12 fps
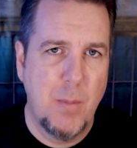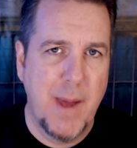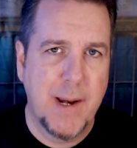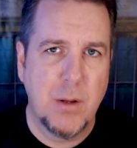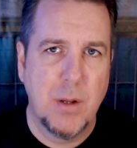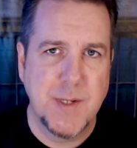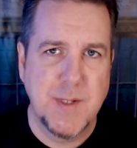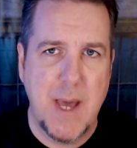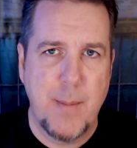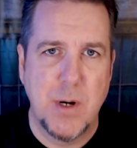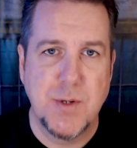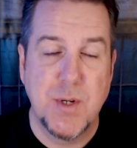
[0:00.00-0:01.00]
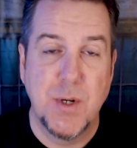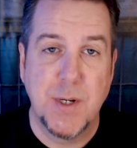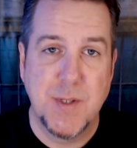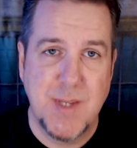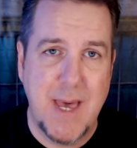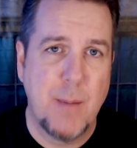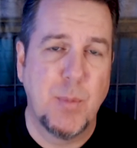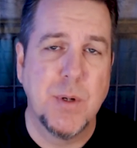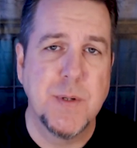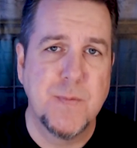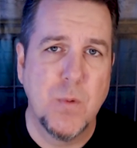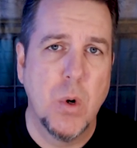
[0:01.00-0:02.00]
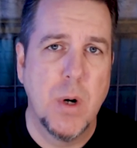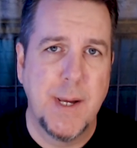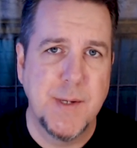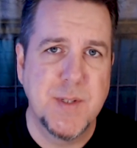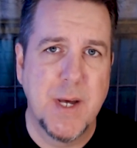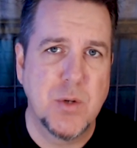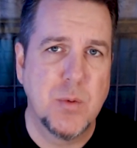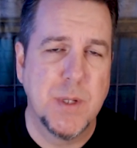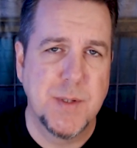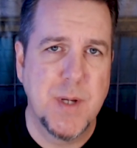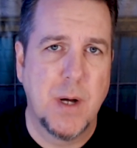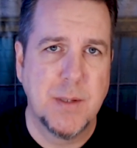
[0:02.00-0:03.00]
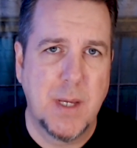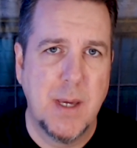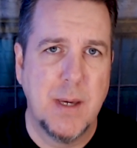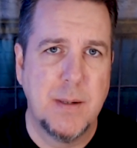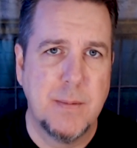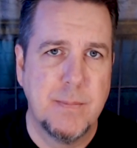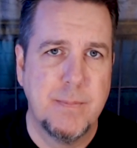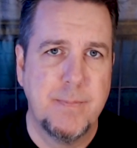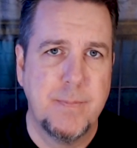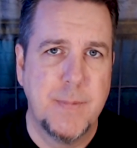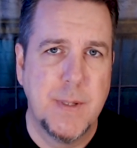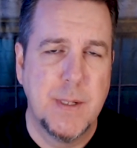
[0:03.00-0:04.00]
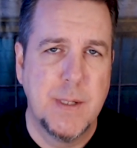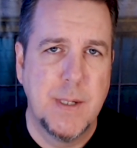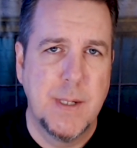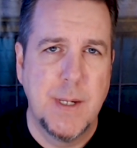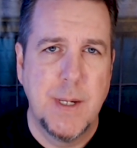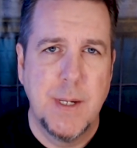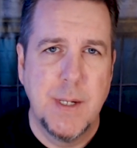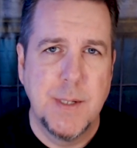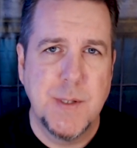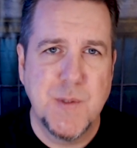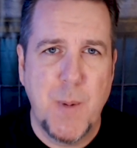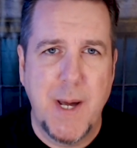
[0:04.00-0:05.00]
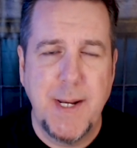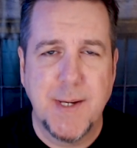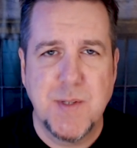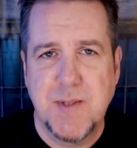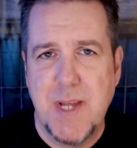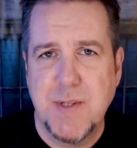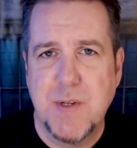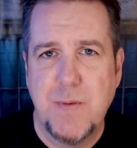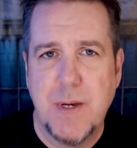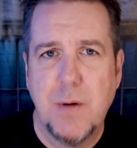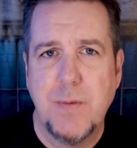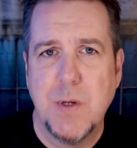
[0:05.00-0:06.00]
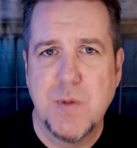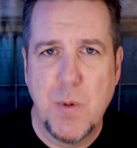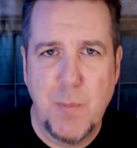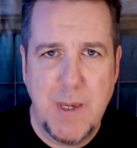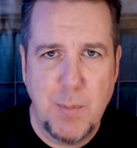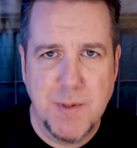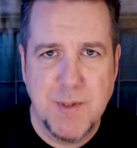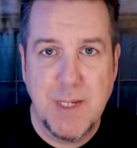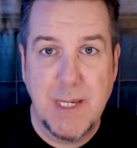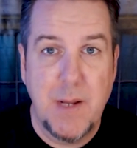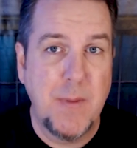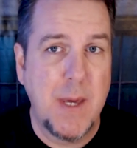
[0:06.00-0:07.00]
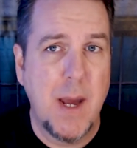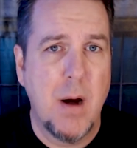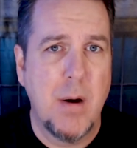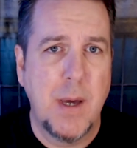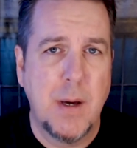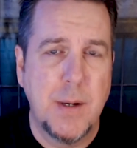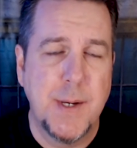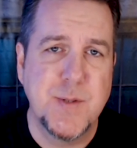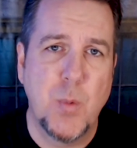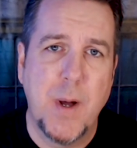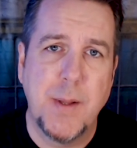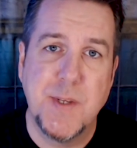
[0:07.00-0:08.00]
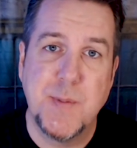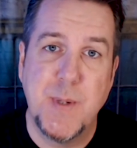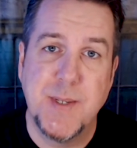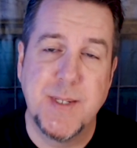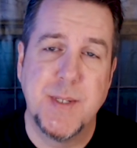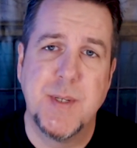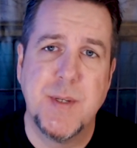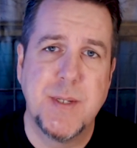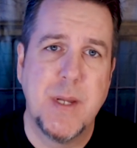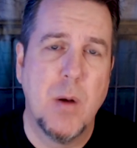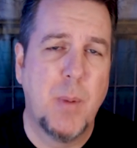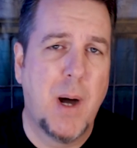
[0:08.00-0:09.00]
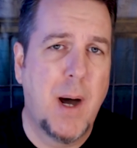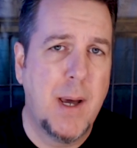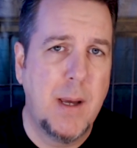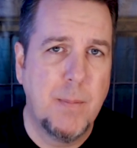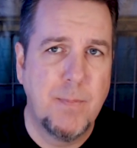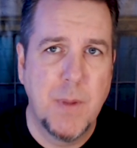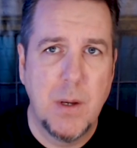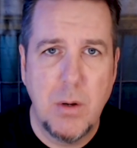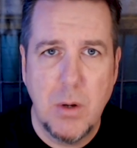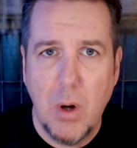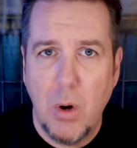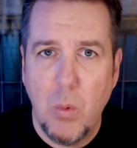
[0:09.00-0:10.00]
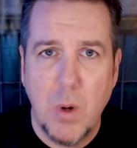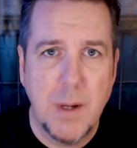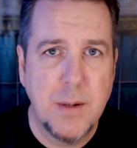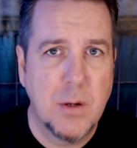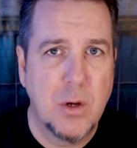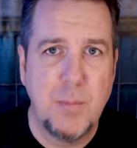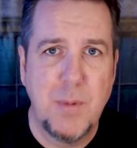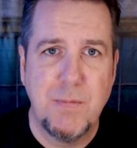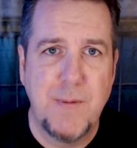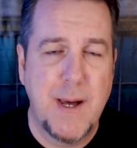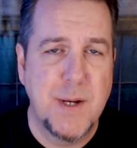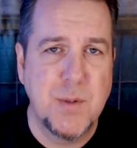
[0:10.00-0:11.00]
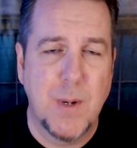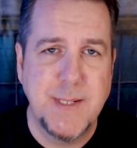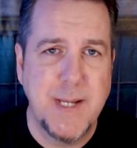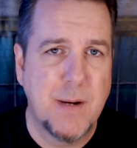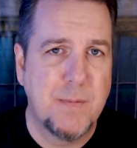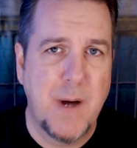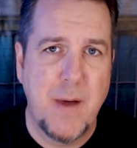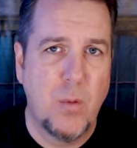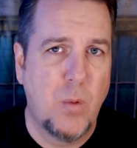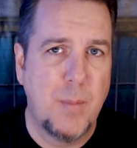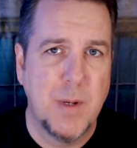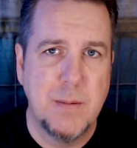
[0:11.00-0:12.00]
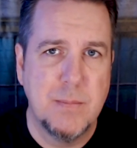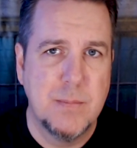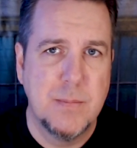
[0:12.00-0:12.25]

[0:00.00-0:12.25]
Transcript: The medical examiner took samples for a sexual assault kit. Despite extensive interviews with people seen in the area, as well as businesses nearby, no one could be found to identify the woman.